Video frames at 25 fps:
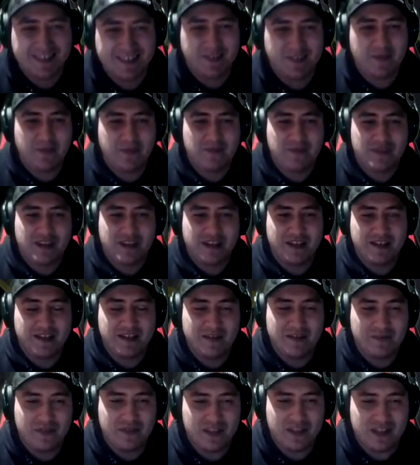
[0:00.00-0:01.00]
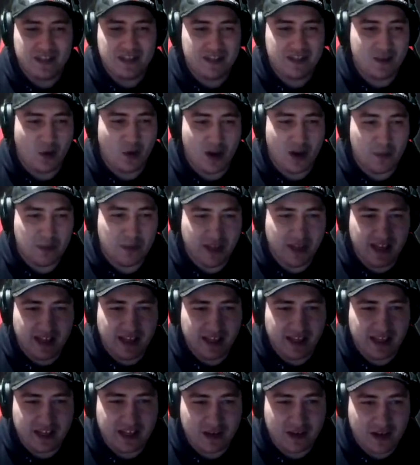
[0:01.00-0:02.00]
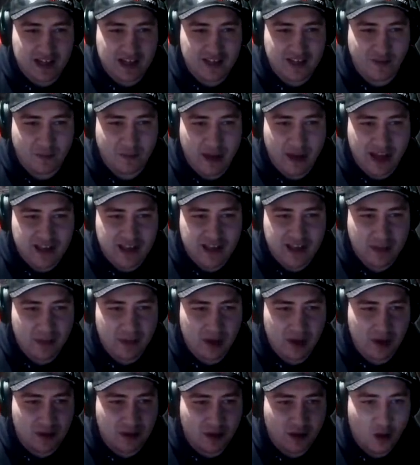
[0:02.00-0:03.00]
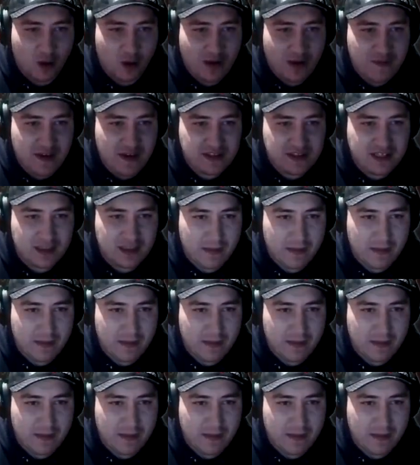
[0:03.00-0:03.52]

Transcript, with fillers: Do you want to play like aggressive basketball? Oh, I found the other